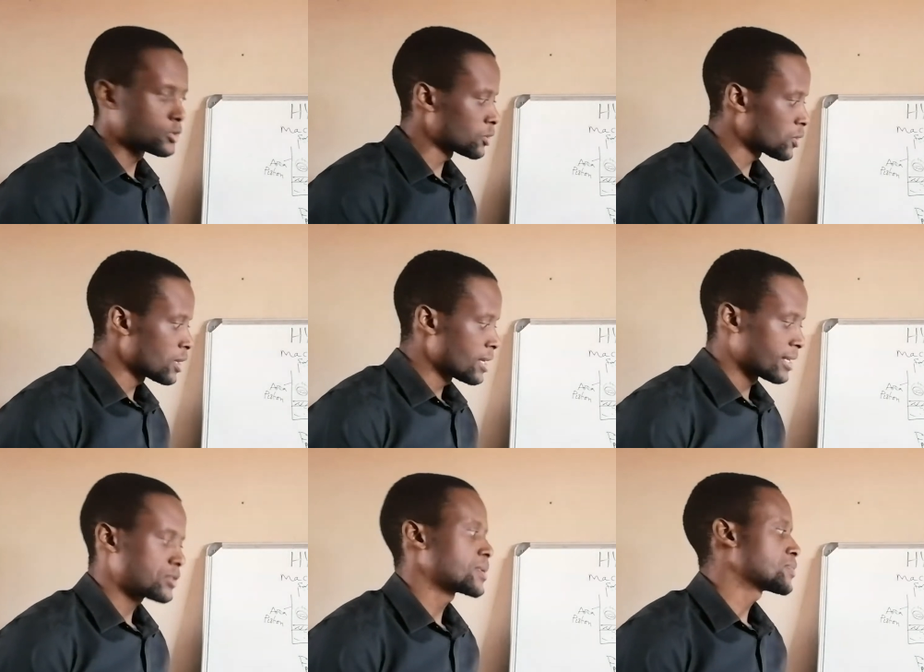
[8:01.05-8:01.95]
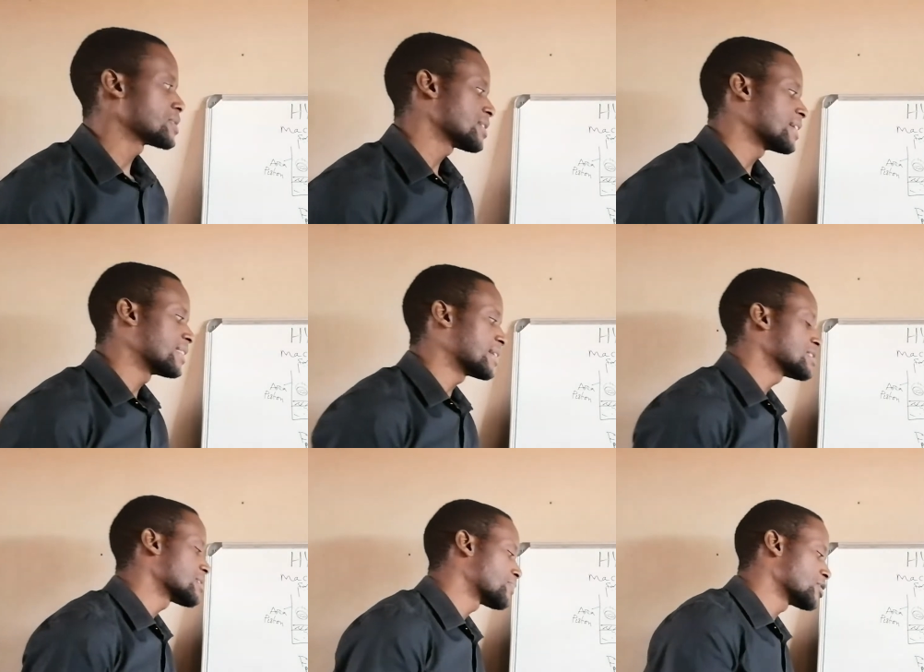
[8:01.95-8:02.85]
So that's what we said, and that
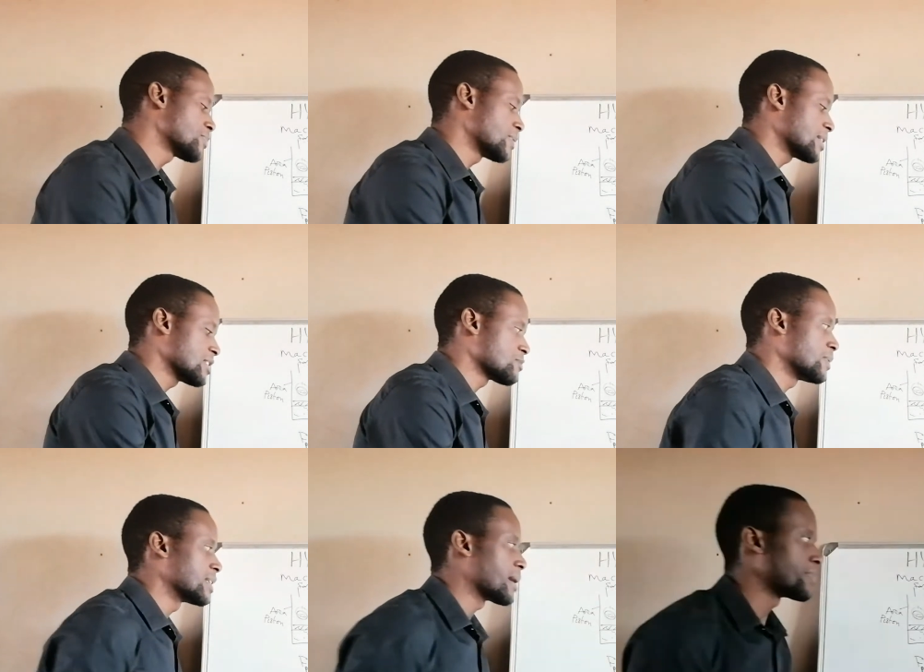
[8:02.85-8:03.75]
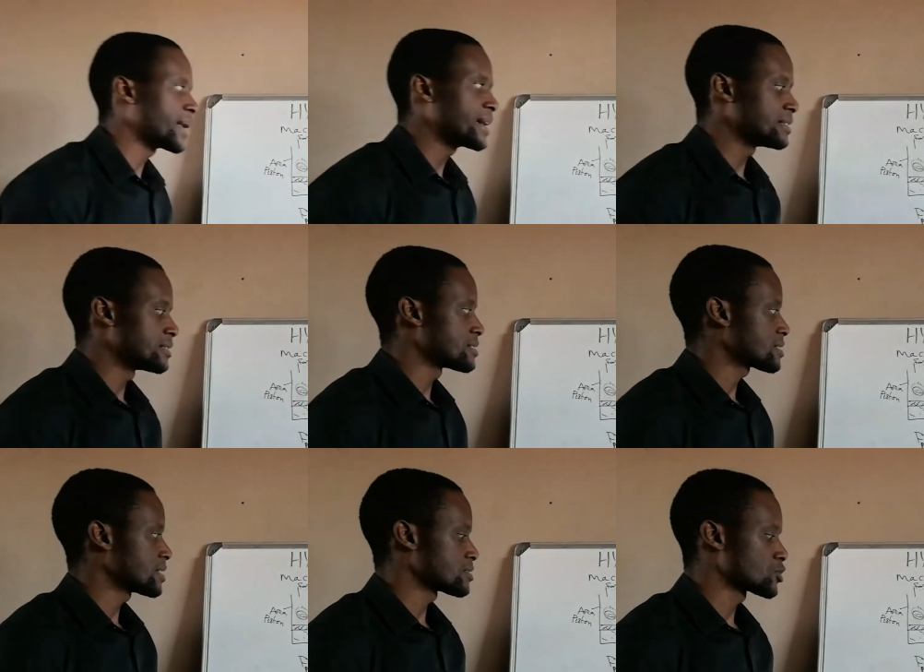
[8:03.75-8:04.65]
is the principle that is being applied in
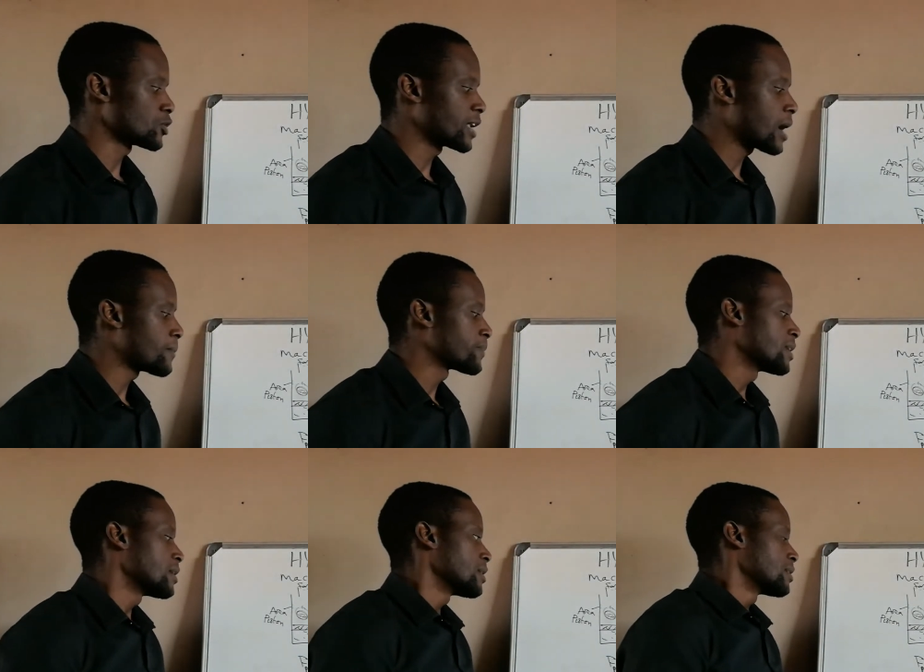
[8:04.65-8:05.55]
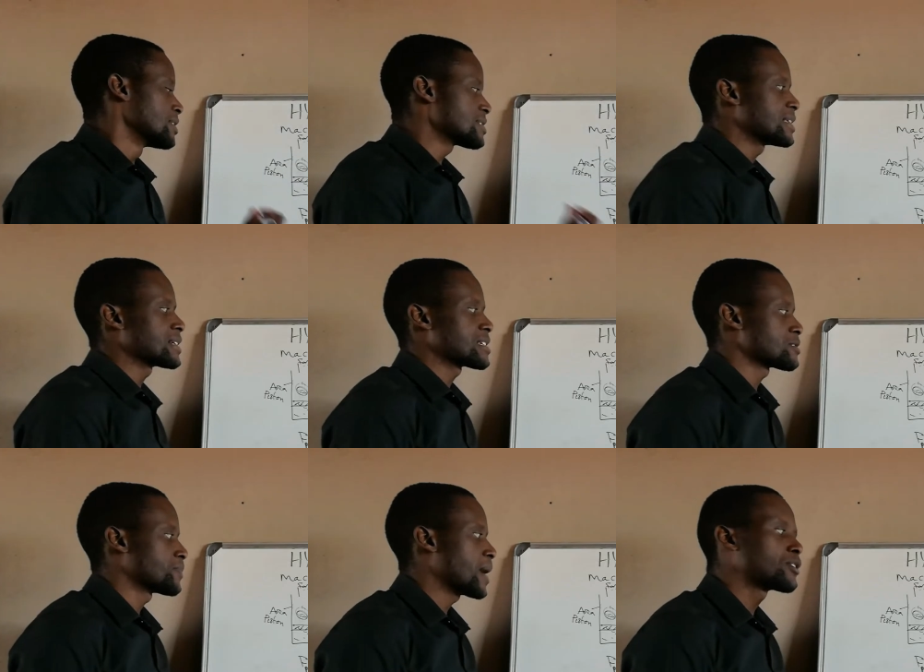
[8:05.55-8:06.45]
this case. So now this takes
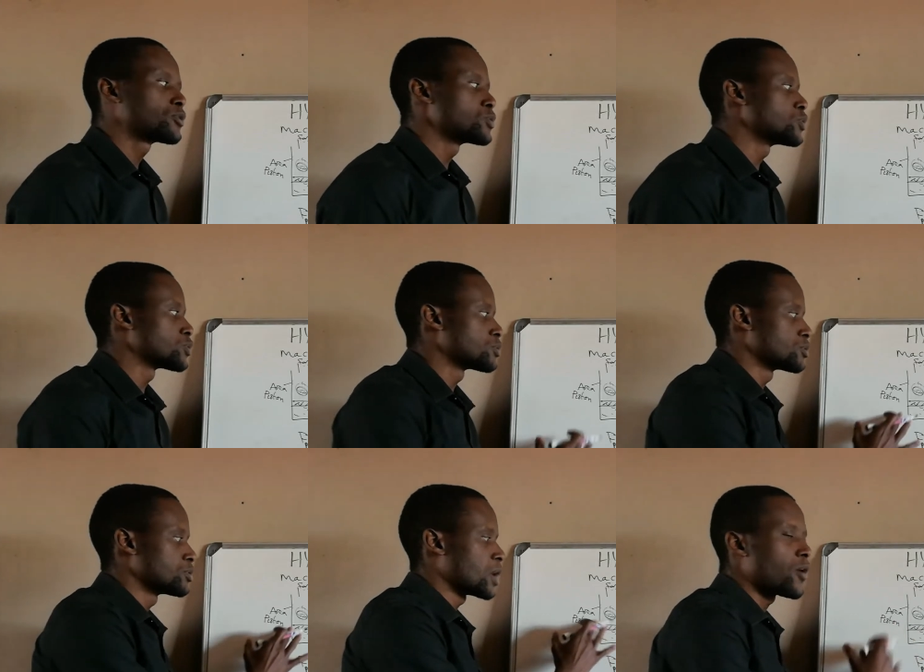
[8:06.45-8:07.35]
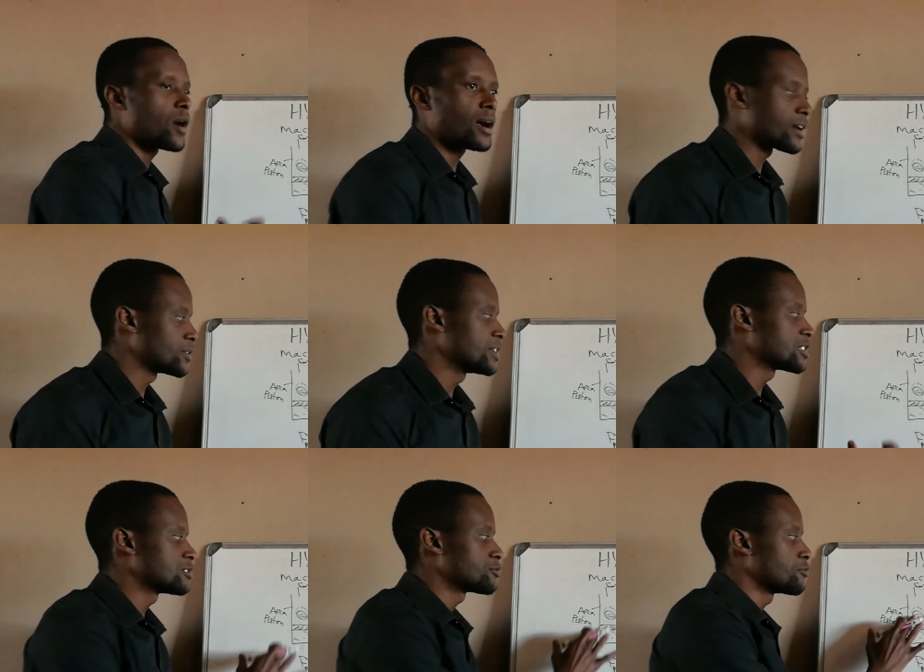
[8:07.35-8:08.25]
us back to our
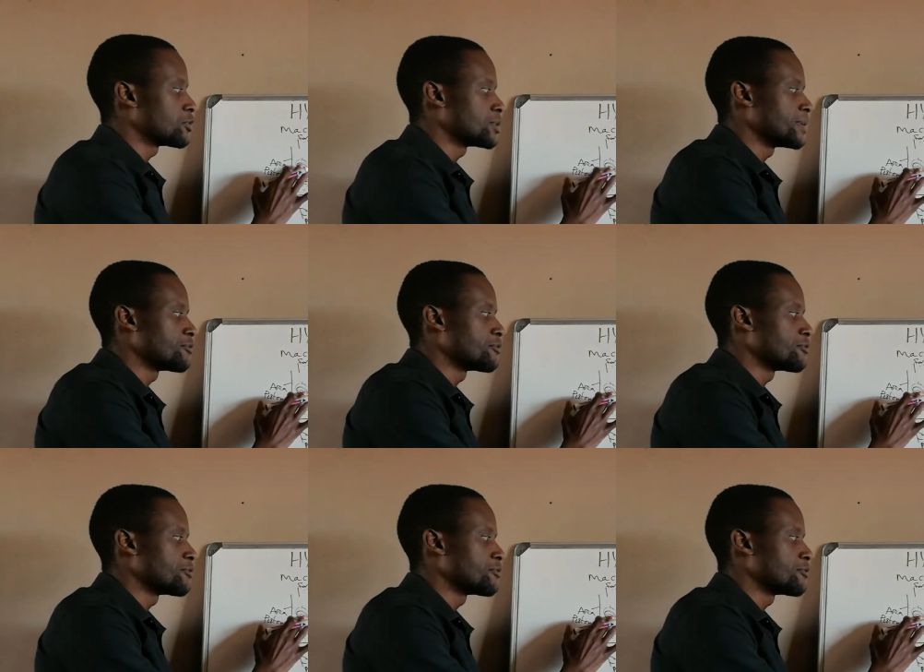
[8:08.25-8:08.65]
calculations for volume.